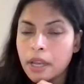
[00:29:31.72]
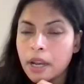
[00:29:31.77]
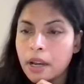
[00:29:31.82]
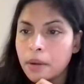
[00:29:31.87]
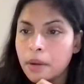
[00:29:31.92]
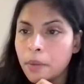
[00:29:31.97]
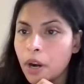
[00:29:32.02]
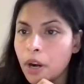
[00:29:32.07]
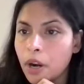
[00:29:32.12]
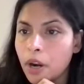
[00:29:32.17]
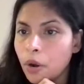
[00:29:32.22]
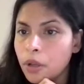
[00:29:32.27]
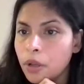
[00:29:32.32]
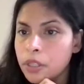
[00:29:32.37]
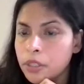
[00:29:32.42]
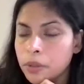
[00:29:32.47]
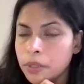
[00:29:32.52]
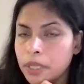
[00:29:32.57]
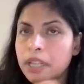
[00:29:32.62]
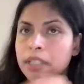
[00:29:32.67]
are
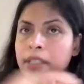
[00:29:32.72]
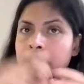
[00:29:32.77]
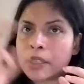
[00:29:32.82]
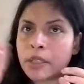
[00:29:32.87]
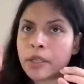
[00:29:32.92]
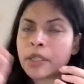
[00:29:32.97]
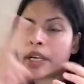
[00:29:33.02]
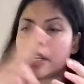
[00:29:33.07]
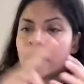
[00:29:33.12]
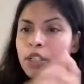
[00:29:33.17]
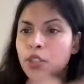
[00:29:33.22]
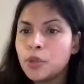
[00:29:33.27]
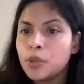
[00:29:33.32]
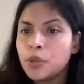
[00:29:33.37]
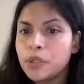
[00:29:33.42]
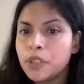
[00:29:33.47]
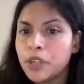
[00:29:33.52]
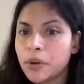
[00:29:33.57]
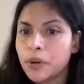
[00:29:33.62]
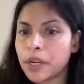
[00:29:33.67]
also, there are
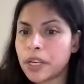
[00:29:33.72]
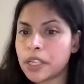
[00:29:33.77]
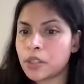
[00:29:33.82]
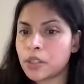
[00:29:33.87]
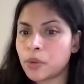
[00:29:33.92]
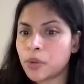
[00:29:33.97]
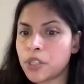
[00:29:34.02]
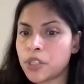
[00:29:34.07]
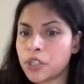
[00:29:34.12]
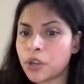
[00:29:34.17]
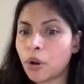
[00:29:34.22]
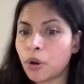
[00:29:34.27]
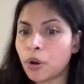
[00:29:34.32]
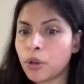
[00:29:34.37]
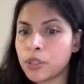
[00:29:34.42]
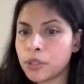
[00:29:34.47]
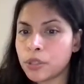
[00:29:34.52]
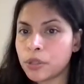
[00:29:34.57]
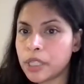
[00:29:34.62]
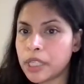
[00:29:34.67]
two theories which
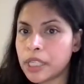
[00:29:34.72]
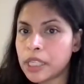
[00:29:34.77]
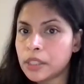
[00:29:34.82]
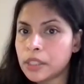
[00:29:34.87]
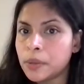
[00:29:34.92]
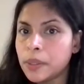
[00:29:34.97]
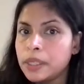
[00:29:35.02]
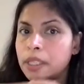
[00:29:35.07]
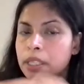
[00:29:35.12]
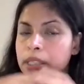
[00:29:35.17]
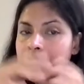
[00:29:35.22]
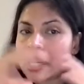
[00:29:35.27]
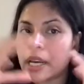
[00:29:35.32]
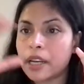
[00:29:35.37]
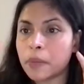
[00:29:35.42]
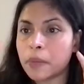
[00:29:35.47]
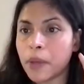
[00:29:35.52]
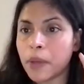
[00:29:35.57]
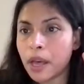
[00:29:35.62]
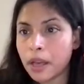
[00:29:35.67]
also deals with this
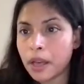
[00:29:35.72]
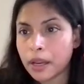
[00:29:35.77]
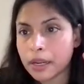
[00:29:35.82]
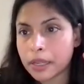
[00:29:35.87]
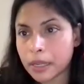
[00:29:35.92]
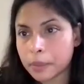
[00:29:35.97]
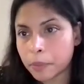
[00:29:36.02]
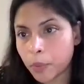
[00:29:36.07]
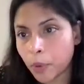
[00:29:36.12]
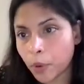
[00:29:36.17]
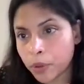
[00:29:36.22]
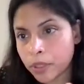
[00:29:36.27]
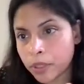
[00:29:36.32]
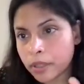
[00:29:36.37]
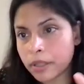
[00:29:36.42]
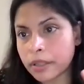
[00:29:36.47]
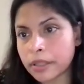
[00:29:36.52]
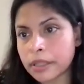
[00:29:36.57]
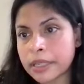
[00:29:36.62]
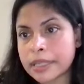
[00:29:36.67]
kind of both
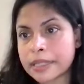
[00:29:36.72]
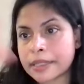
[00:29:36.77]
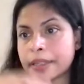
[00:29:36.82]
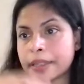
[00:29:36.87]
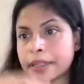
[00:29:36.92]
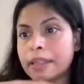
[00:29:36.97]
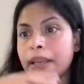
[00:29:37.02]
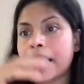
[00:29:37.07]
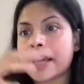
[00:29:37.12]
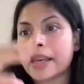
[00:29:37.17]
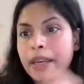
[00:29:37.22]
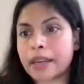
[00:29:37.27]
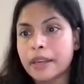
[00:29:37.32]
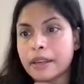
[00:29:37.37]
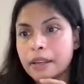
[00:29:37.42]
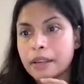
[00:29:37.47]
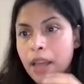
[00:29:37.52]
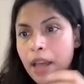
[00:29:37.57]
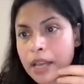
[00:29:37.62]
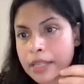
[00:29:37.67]
crystal-like
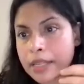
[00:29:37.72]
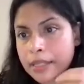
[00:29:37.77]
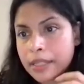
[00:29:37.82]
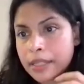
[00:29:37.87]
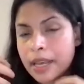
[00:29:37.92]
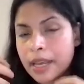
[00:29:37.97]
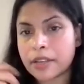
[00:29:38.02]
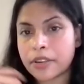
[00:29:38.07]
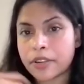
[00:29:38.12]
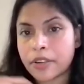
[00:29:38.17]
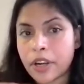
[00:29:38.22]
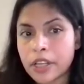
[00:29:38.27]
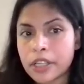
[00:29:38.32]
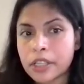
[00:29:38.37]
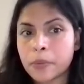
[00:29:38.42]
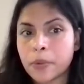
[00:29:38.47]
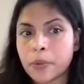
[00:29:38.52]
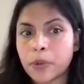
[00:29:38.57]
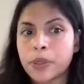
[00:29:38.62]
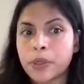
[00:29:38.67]
and glass-like
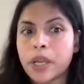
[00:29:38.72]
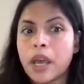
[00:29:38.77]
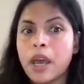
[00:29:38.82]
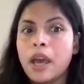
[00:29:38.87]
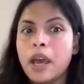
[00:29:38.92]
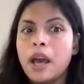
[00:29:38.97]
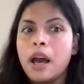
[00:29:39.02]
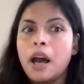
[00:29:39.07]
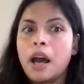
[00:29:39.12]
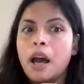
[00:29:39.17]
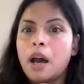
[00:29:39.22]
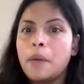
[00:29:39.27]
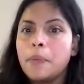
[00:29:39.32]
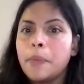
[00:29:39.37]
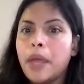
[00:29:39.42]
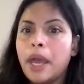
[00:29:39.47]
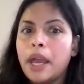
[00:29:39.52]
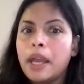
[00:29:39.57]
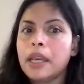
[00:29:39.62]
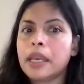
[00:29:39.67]
transport.
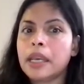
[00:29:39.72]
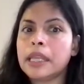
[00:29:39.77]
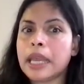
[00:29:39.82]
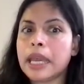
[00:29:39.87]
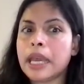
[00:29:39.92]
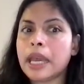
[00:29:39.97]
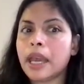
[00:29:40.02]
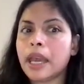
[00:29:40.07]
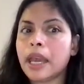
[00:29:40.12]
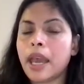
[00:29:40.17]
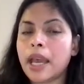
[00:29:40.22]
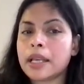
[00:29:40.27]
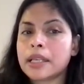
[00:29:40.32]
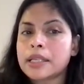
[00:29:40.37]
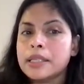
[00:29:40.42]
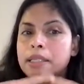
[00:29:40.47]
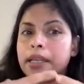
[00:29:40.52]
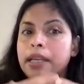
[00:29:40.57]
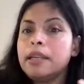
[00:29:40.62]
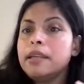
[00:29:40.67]
And they
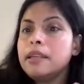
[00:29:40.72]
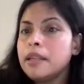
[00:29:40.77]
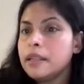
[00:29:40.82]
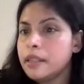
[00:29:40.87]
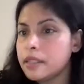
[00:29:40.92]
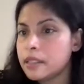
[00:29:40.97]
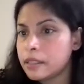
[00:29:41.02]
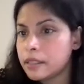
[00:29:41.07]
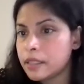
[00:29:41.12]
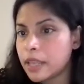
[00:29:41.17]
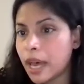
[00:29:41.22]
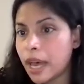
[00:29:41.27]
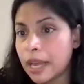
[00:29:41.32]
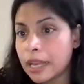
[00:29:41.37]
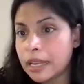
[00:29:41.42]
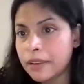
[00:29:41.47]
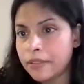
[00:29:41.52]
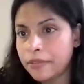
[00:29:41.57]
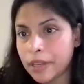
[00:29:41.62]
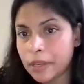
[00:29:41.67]
extended this
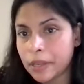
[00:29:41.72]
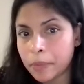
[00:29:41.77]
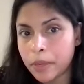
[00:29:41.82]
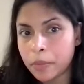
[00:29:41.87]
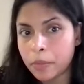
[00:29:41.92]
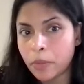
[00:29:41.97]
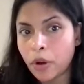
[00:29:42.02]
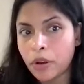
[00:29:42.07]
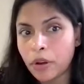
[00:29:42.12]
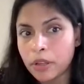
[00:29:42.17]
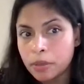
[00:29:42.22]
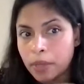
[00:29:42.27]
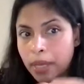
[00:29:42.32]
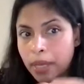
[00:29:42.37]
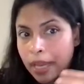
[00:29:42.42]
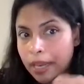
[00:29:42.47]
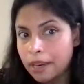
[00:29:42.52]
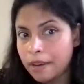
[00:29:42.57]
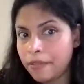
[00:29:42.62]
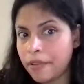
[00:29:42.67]
Allen-Feldman model. So
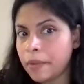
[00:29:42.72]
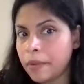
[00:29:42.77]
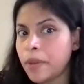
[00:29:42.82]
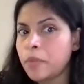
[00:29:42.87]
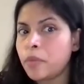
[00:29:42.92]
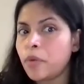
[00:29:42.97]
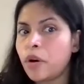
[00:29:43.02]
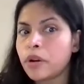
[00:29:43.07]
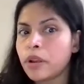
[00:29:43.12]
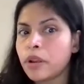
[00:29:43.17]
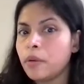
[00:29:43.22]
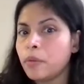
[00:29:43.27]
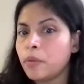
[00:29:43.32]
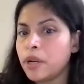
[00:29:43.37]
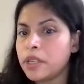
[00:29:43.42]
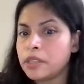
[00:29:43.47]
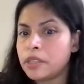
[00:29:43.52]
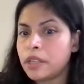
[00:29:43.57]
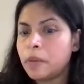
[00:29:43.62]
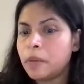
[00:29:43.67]
Allen-Feldman model
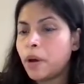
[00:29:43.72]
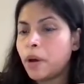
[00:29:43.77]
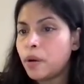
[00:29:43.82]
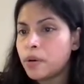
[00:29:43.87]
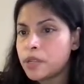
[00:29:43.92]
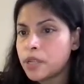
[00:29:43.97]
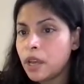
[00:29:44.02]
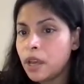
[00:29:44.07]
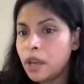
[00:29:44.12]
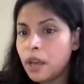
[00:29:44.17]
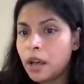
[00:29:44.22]
was about